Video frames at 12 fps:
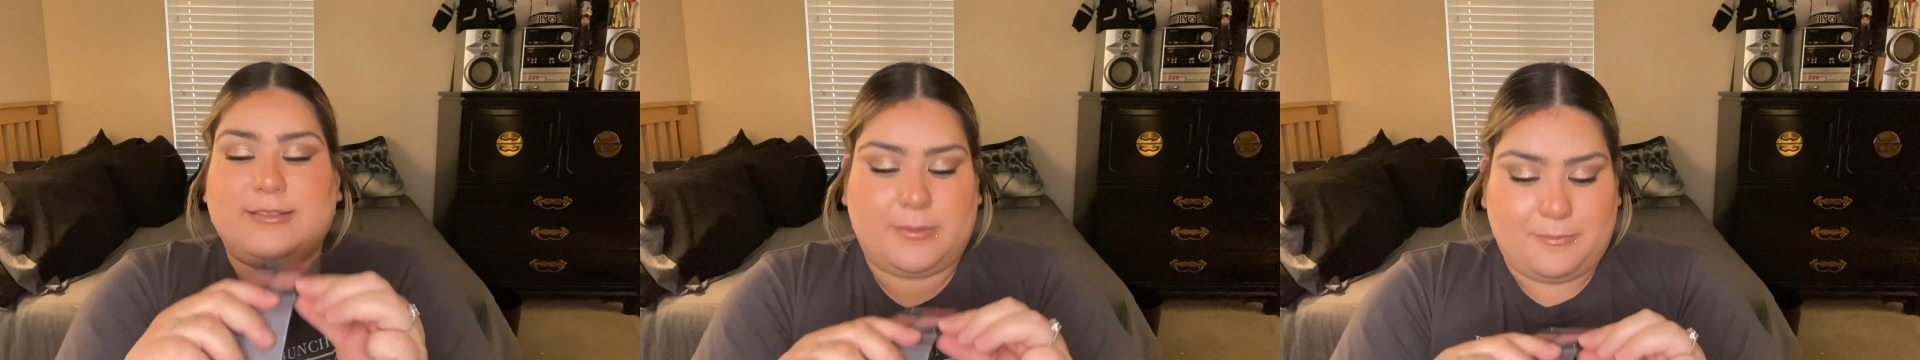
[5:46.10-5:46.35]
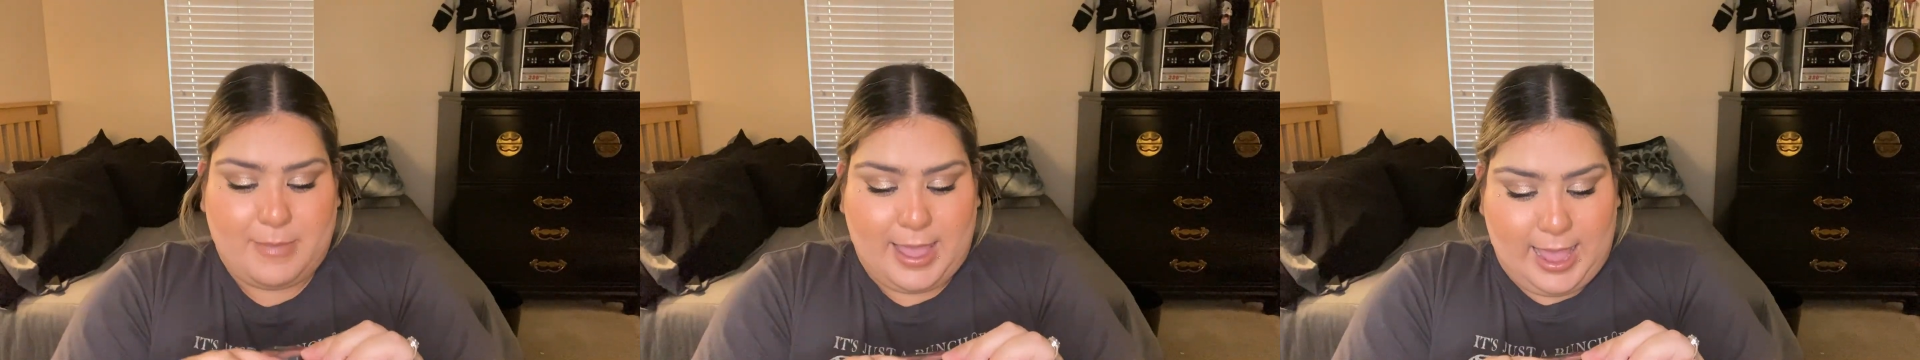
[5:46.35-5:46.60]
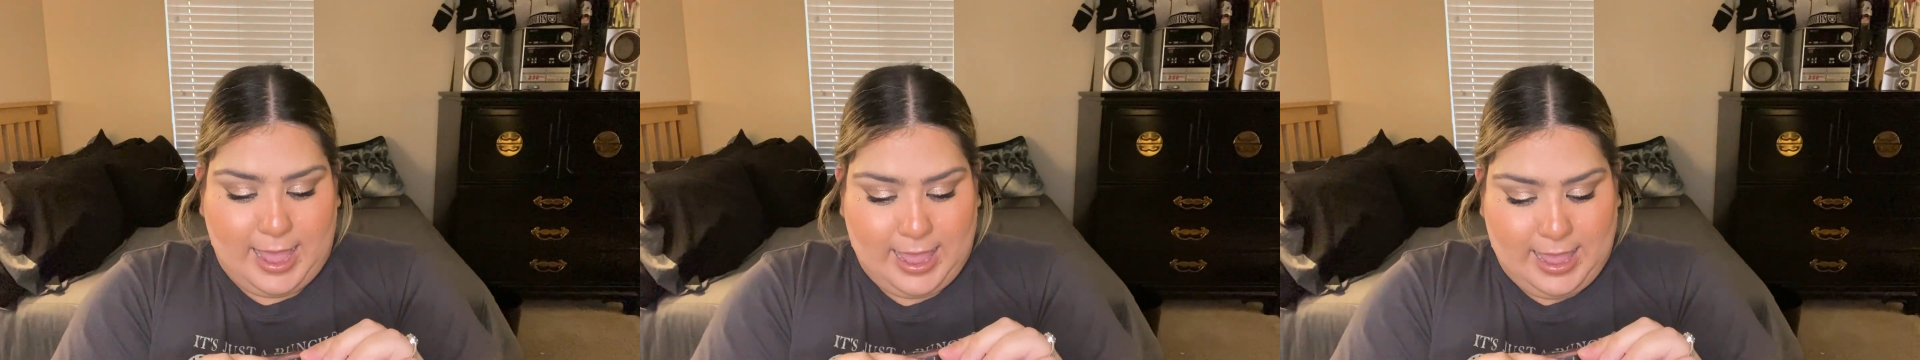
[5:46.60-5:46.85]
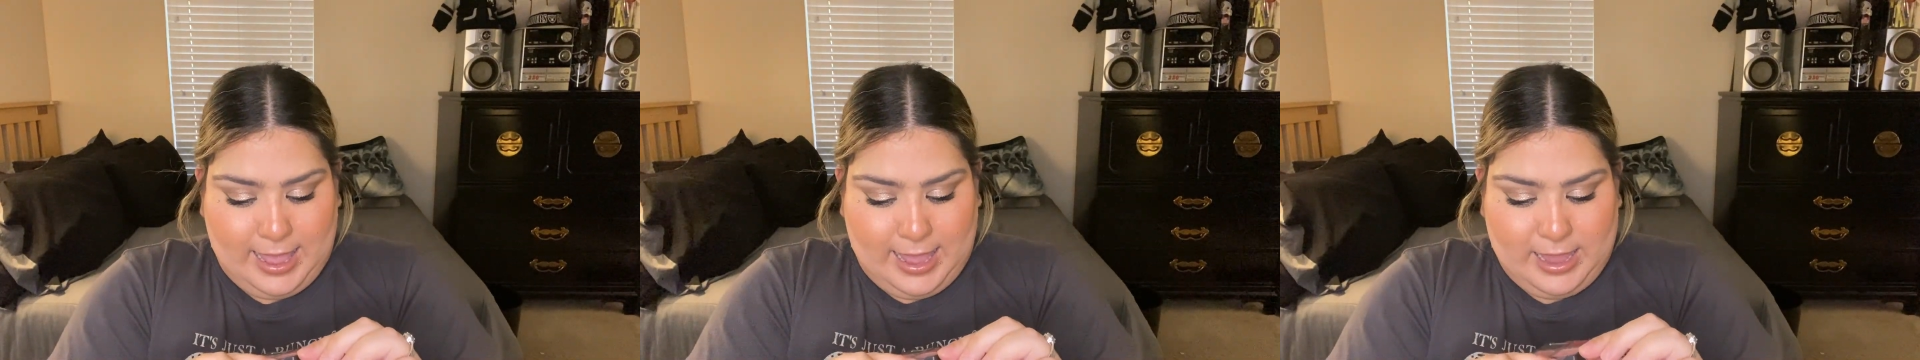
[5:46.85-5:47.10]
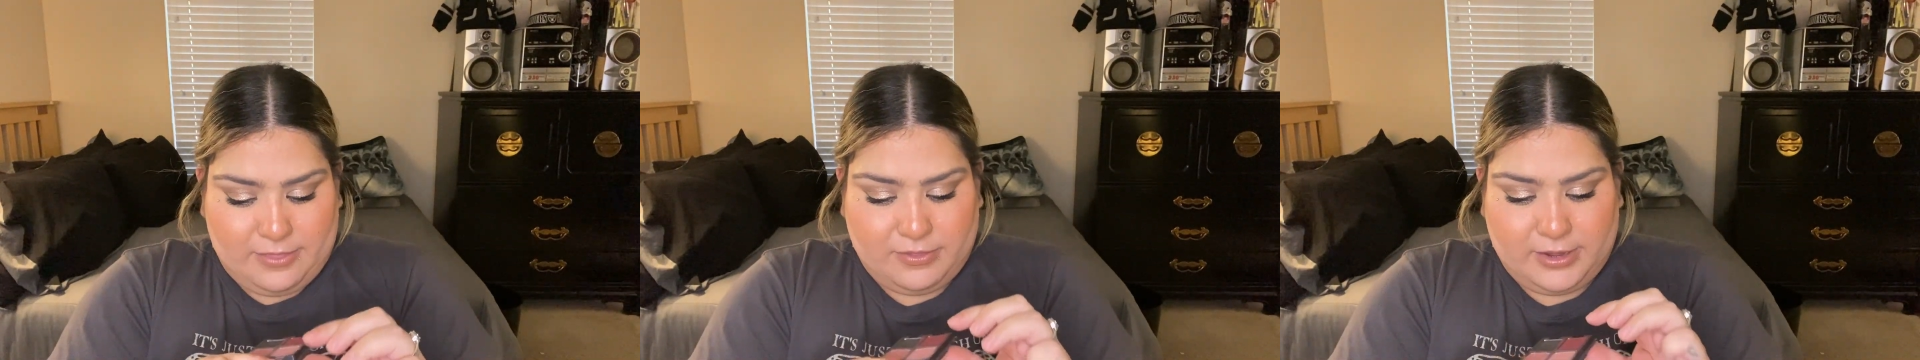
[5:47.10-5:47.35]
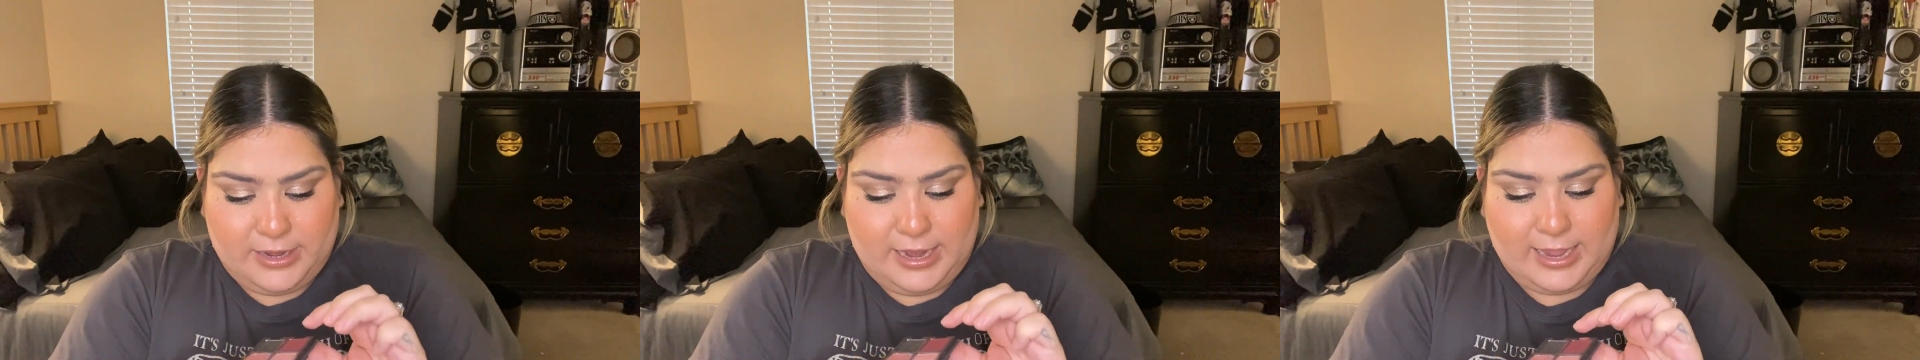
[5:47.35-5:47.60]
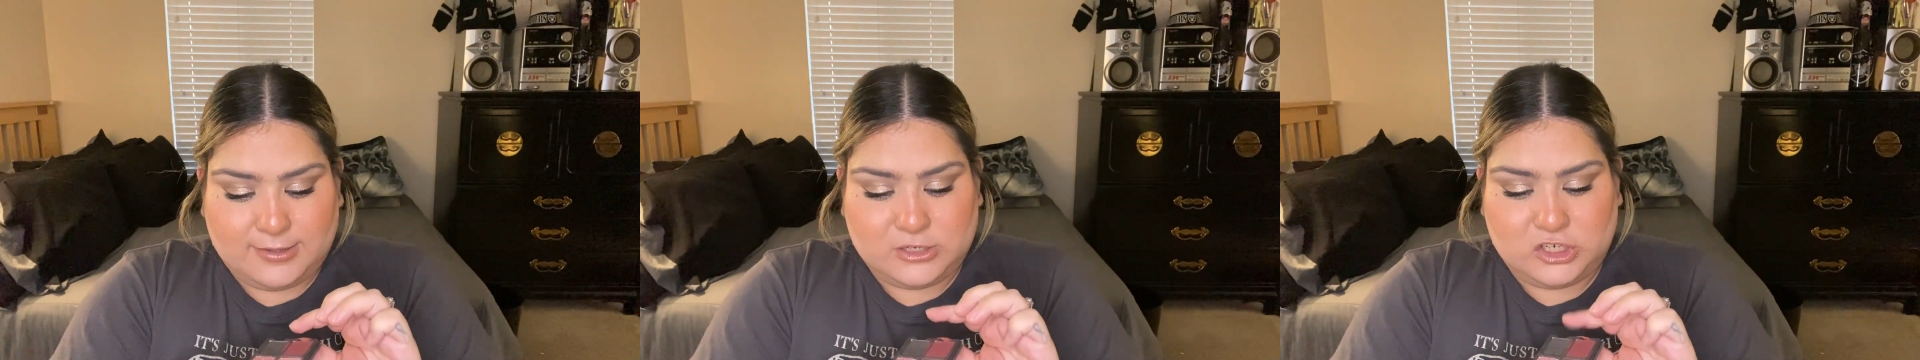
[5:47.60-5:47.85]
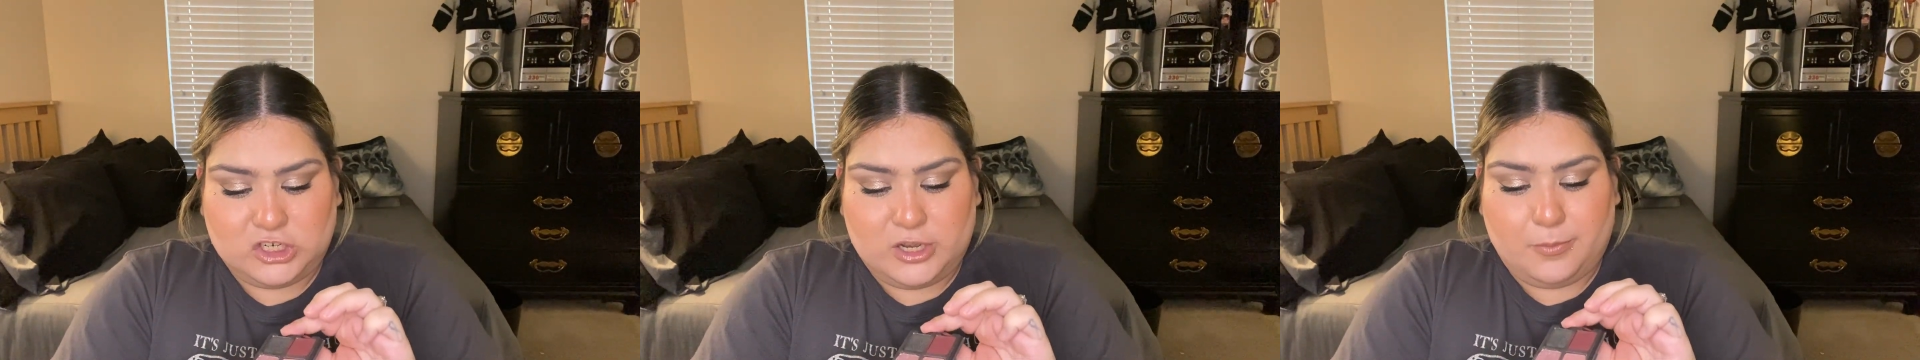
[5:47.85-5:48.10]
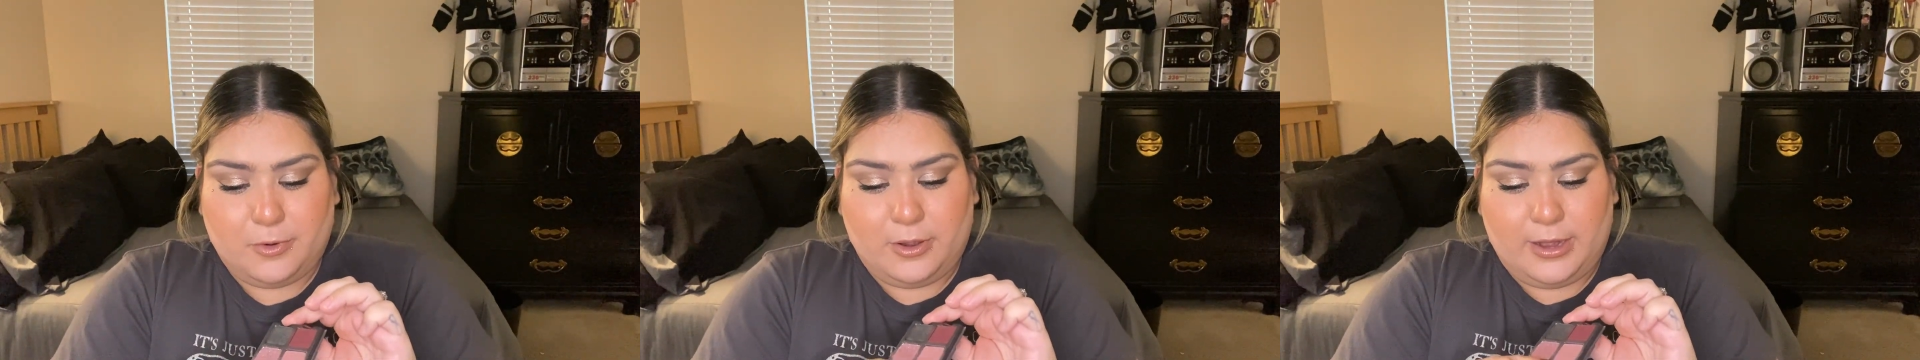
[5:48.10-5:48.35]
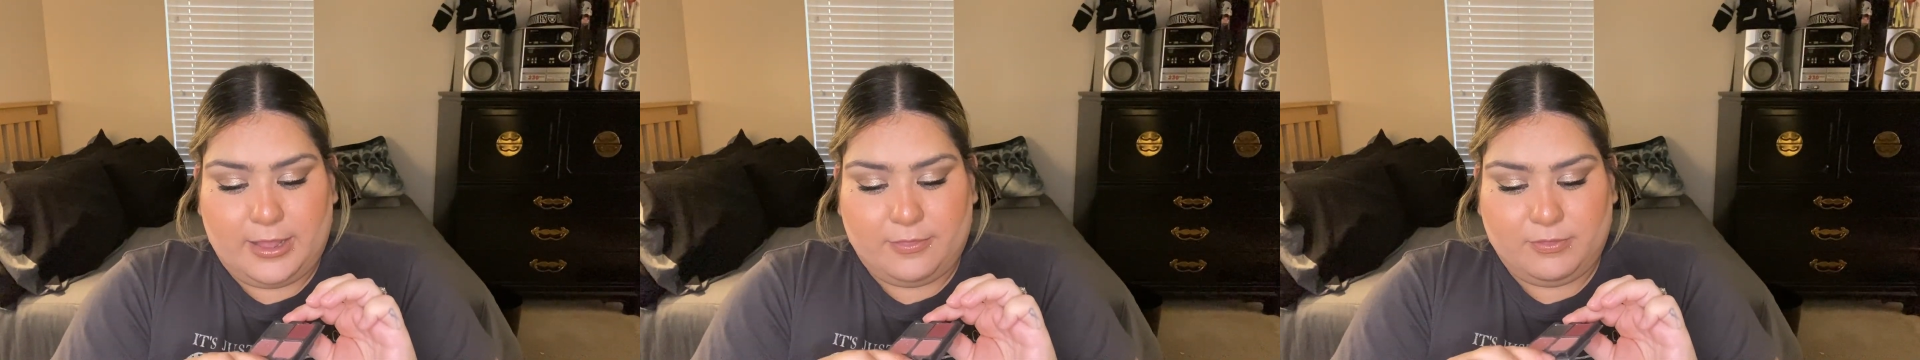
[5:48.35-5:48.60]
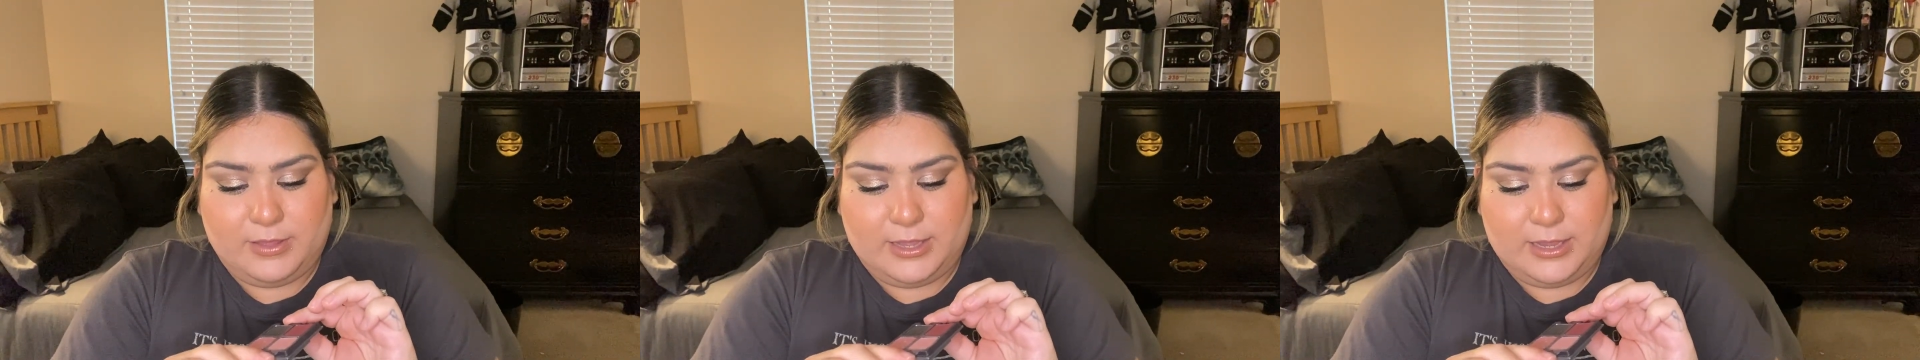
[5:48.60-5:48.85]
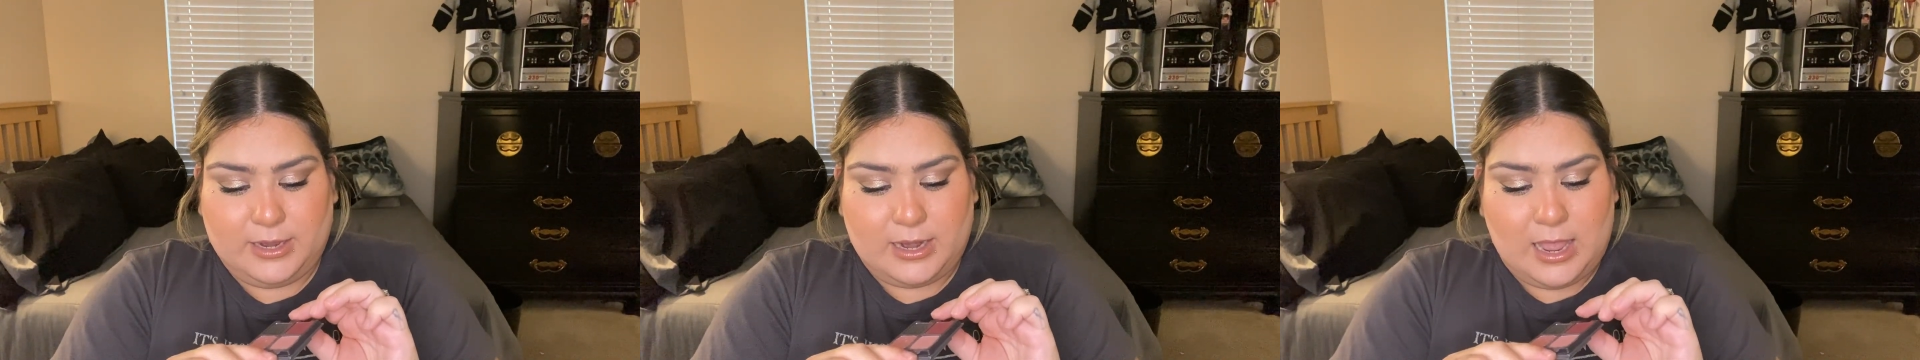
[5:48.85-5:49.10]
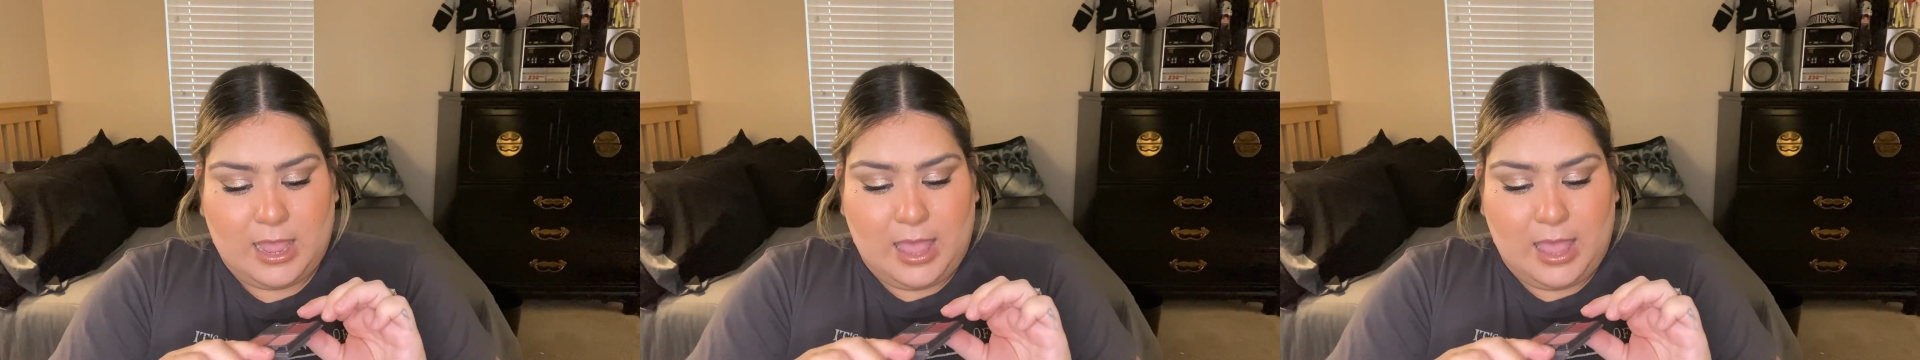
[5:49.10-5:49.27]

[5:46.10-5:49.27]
a matte, and then it has a shimmer, and then